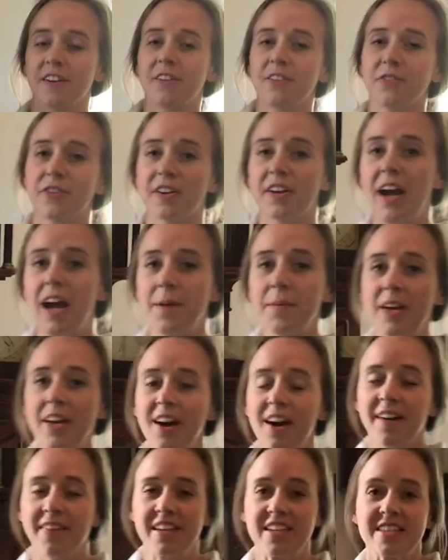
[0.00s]
for coming
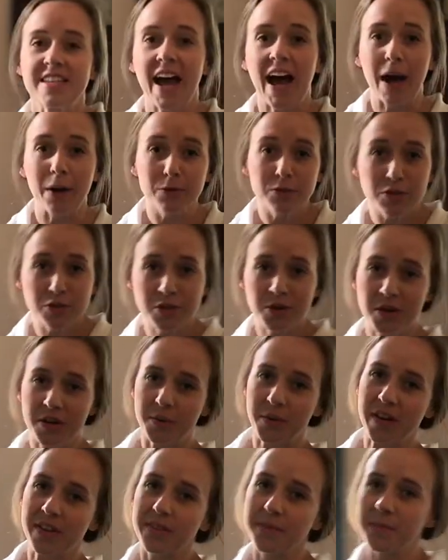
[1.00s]
on this house tour
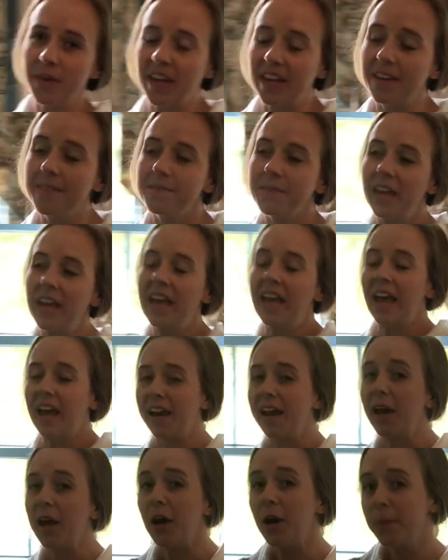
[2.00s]
with me,
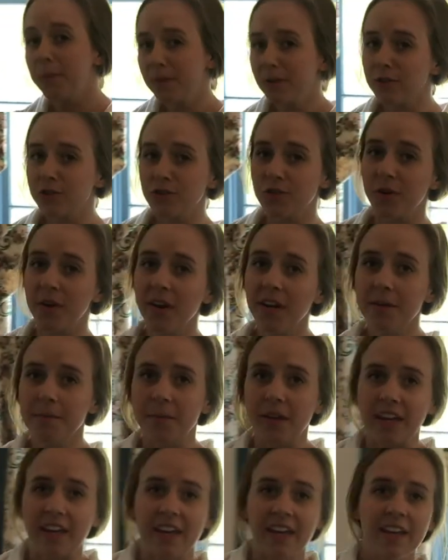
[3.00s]
and I hope you'll join
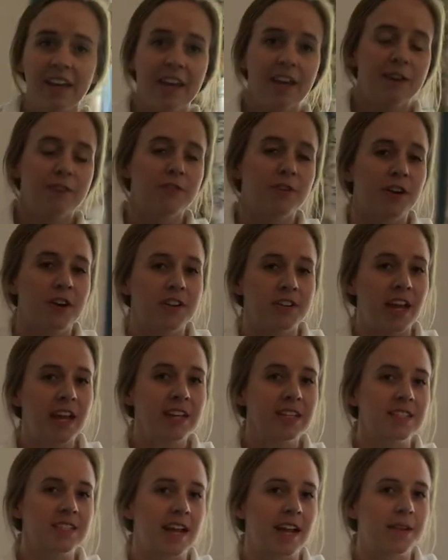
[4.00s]
me for our
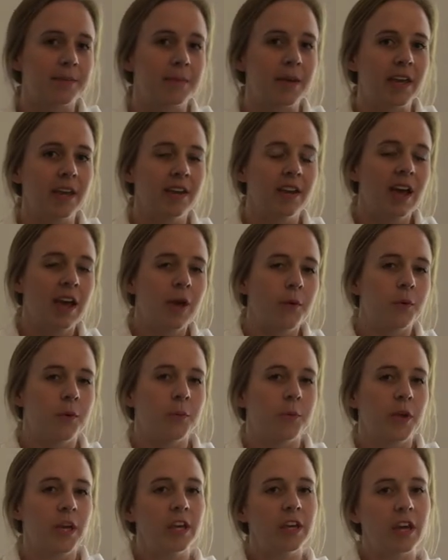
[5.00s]
next segment
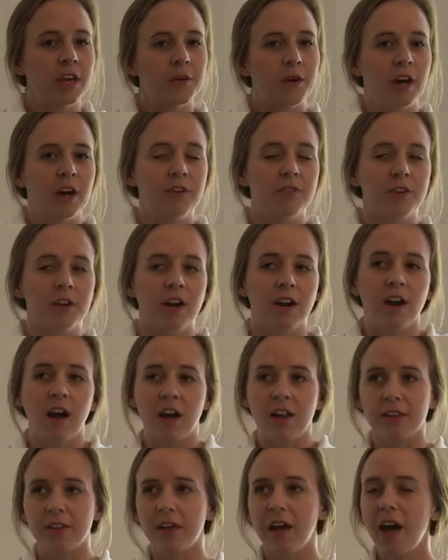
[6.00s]
when we go over
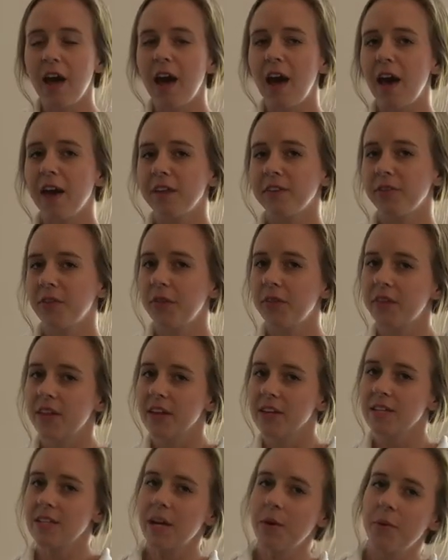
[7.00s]
a lot of the
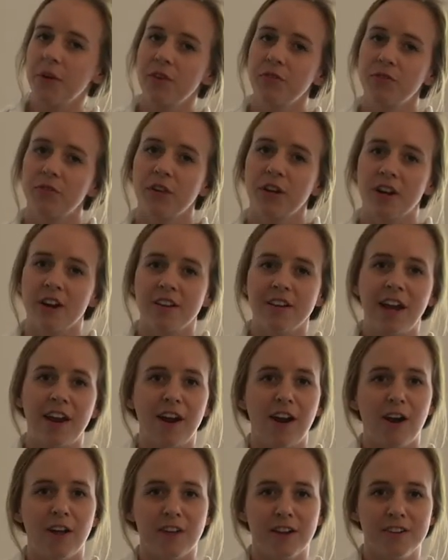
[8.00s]
things that we've learned at
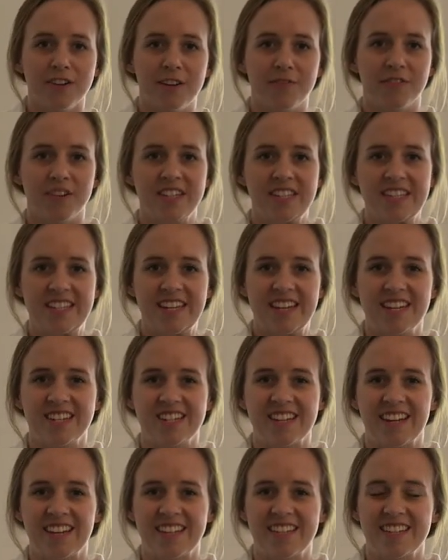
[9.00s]
all our different
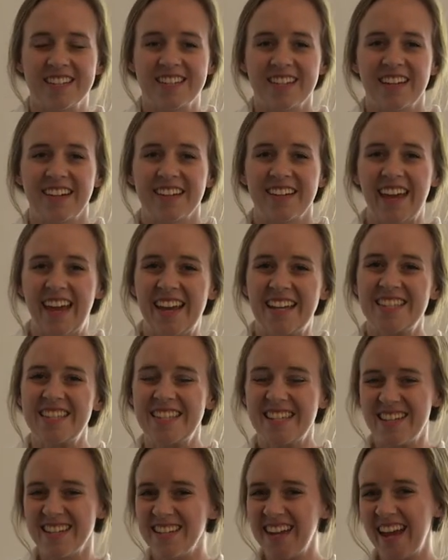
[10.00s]
stations. Okay,
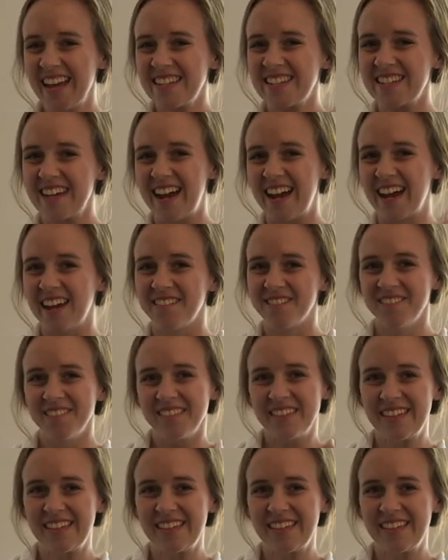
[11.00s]
see you next time.